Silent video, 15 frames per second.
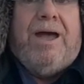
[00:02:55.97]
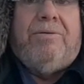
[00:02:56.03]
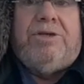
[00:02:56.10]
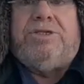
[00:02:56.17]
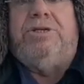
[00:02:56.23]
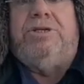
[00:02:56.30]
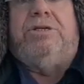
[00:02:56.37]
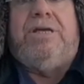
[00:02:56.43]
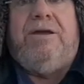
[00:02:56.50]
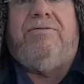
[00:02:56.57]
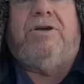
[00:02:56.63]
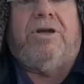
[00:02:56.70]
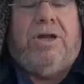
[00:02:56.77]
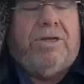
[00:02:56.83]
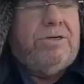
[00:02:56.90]
which should give
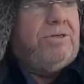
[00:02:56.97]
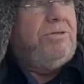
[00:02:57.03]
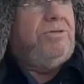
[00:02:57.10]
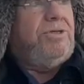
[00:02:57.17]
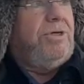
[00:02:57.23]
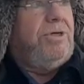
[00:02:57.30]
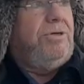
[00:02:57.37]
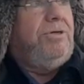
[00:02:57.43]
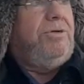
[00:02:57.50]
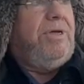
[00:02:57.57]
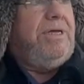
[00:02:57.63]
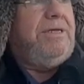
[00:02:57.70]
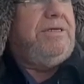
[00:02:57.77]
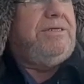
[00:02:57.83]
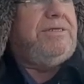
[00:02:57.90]
a clue to
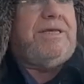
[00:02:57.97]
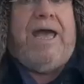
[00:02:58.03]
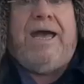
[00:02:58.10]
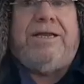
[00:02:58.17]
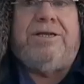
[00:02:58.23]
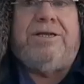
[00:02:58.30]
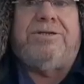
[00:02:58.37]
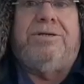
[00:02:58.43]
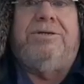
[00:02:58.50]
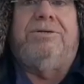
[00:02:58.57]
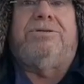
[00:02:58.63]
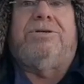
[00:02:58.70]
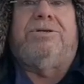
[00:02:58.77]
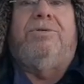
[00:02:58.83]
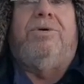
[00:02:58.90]
his
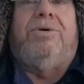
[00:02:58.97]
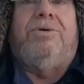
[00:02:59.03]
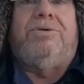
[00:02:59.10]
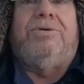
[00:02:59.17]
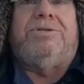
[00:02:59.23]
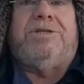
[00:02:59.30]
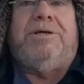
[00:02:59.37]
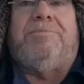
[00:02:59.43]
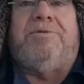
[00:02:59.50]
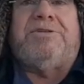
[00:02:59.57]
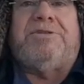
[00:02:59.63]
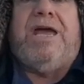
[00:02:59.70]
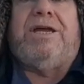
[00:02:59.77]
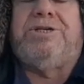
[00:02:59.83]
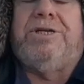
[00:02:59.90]
attitude towards the
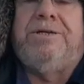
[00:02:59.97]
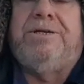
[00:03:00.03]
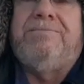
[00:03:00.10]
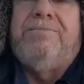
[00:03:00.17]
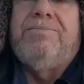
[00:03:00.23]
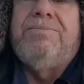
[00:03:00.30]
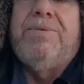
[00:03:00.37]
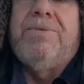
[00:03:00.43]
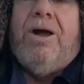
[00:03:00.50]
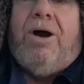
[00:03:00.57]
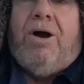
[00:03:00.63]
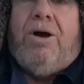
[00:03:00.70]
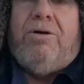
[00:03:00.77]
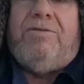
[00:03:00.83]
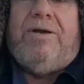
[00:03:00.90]
protection
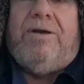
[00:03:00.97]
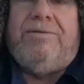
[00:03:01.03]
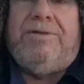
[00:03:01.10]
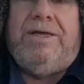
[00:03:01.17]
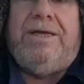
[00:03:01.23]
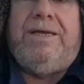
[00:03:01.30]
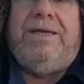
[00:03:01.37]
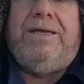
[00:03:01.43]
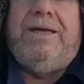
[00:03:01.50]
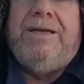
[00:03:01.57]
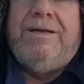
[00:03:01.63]
of the